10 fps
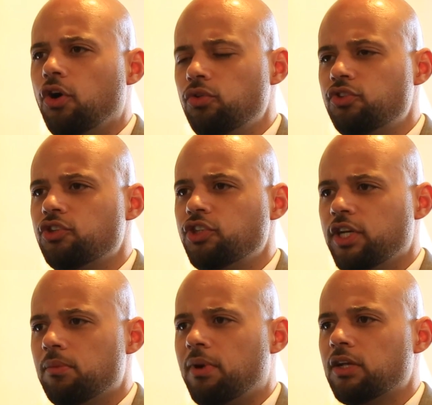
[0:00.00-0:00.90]
chose to
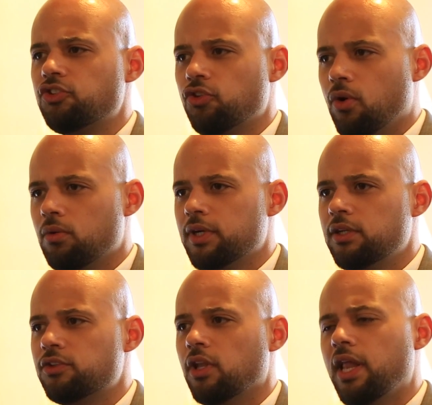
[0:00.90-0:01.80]
share my
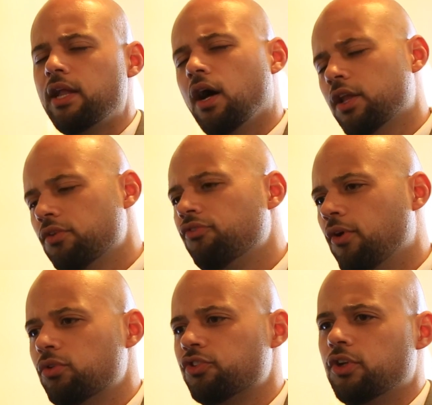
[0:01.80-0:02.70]
story to let other
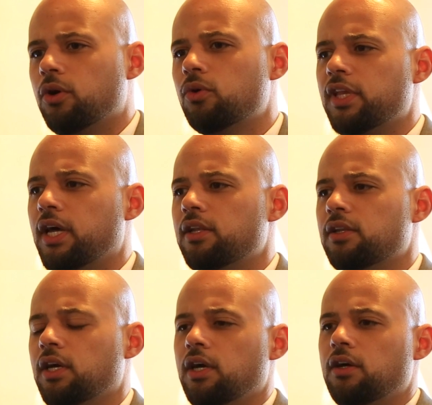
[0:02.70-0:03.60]
folks know that
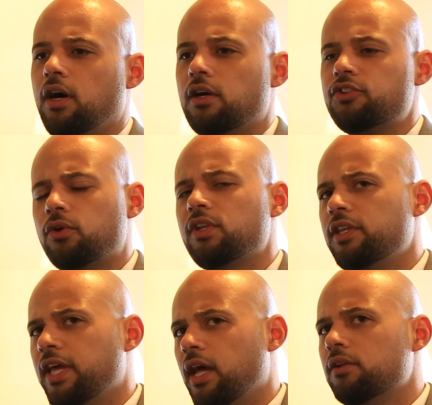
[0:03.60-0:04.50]

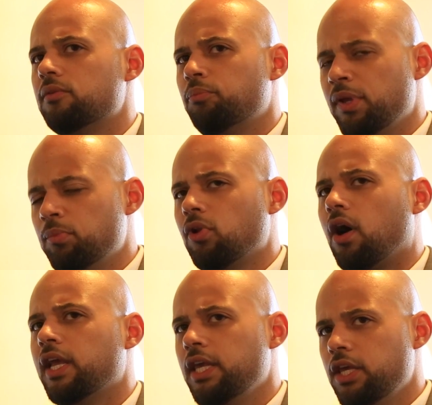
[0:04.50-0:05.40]
certainly that people
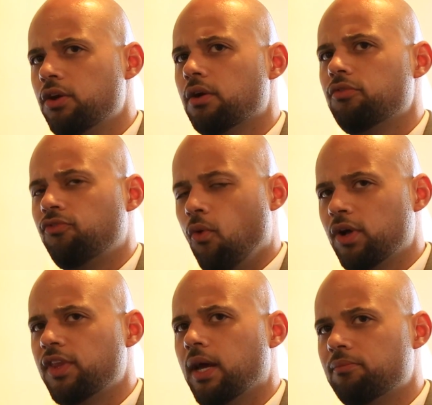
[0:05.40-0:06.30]
are here
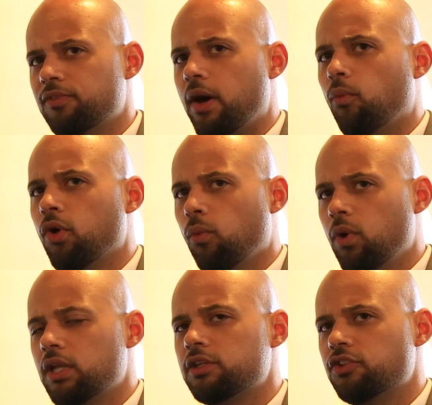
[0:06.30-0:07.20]
for them, that we're
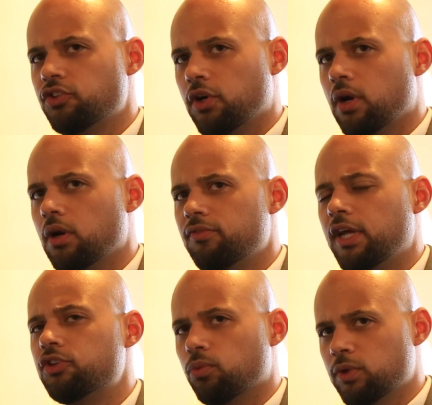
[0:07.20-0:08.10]
willing to
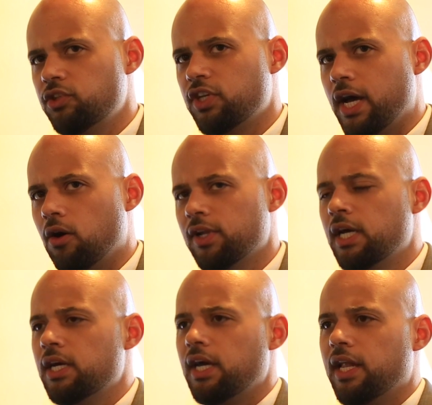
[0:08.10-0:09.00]
serve and to reach out,
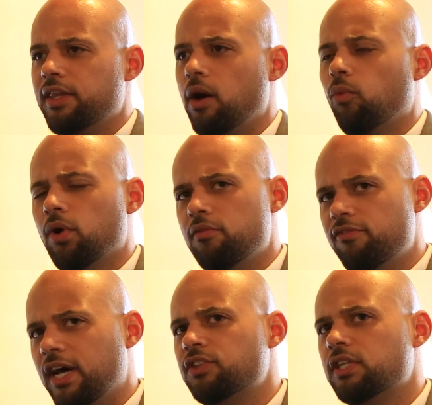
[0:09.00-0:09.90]
and that we're
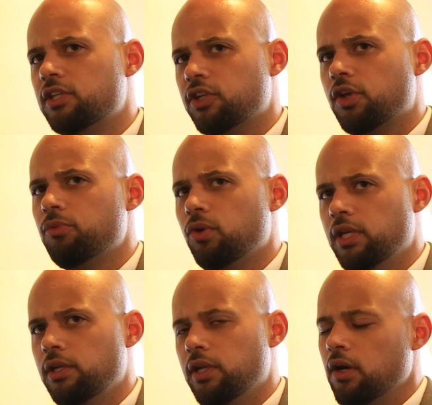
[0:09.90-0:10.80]
invested in the
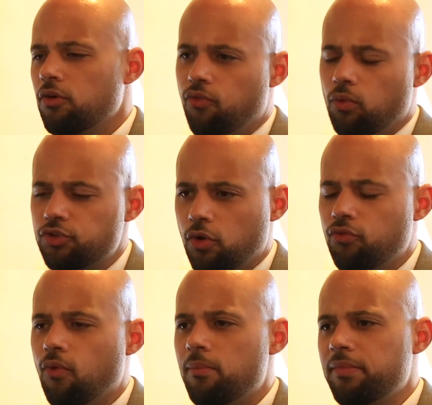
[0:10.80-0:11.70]
community. So
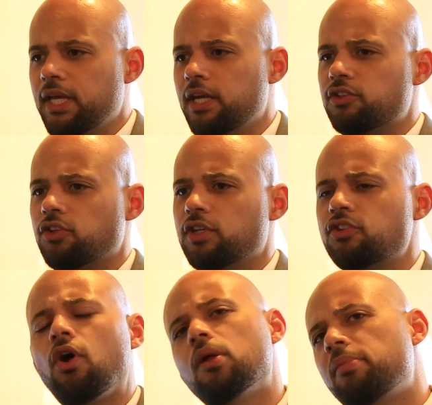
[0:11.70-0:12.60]
for me,
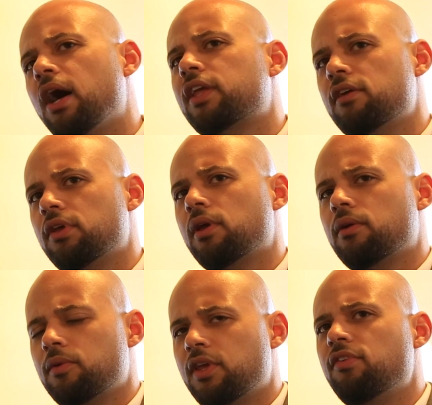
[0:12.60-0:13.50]
it's all about
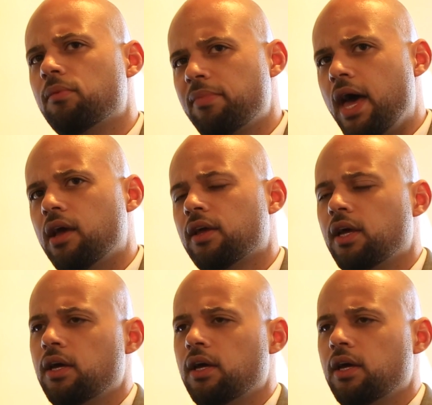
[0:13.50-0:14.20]
giving back.